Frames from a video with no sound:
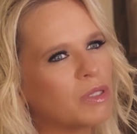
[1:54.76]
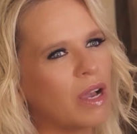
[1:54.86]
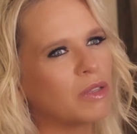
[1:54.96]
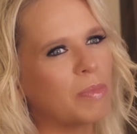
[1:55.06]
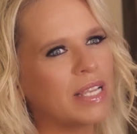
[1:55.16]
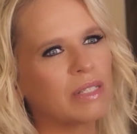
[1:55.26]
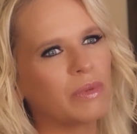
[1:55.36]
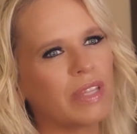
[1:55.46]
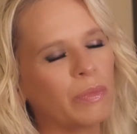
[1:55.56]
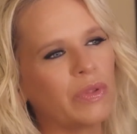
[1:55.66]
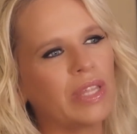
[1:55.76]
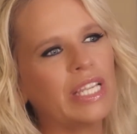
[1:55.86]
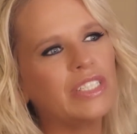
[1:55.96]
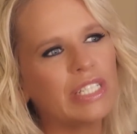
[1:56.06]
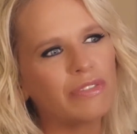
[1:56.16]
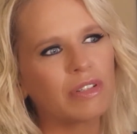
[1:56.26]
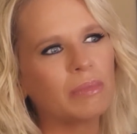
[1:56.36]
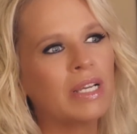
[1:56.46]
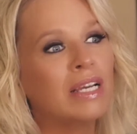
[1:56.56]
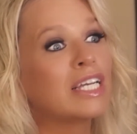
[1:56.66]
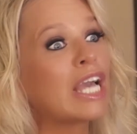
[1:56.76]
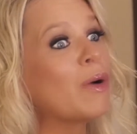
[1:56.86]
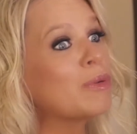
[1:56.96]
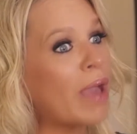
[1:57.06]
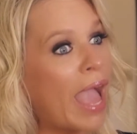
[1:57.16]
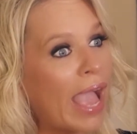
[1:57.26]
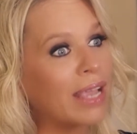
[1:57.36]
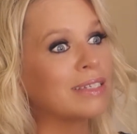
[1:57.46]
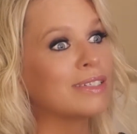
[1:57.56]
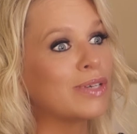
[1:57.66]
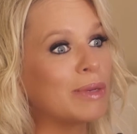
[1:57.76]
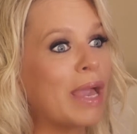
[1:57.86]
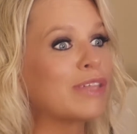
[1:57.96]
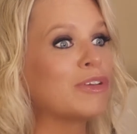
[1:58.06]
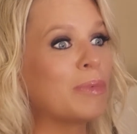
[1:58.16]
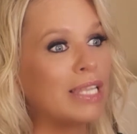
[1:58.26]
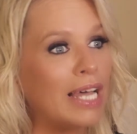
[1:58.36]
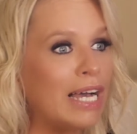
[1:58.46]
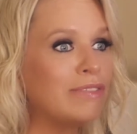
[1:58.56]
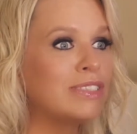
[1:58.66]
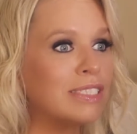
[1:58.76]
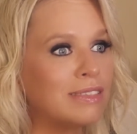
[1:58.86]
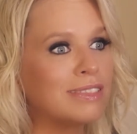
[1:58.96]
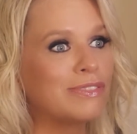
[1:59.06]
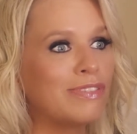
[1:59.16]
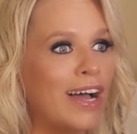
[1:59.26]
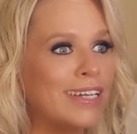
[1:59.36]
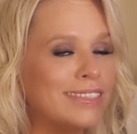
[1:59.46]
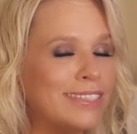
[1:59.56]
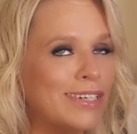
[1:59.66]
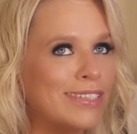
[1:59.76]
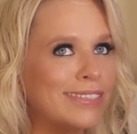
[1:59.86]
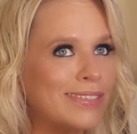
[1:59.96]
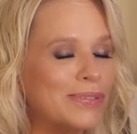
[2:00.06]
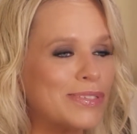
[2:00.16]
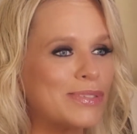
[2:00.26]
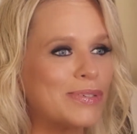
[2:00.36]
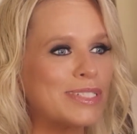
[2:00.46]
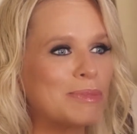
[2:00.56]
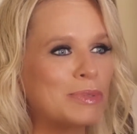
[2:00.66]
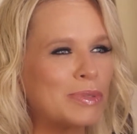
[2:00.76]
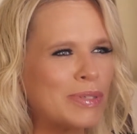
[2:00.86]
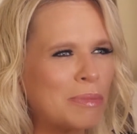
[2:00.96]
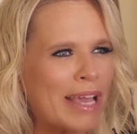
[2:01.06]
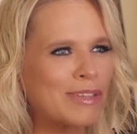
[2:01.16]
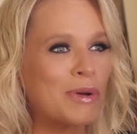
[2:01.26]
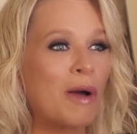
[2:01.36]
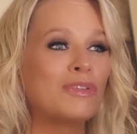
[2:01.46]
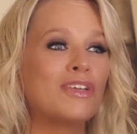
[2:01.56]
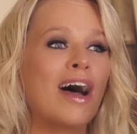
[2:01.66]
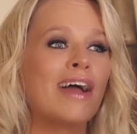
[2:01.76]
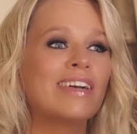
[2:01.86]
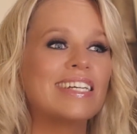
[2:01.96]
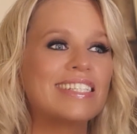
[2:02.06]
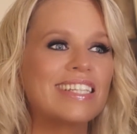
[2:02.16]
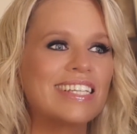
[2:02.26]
was buzzing with energy from going back and looking back through my life to find, you know, all the story of the book, looking back through old diaries and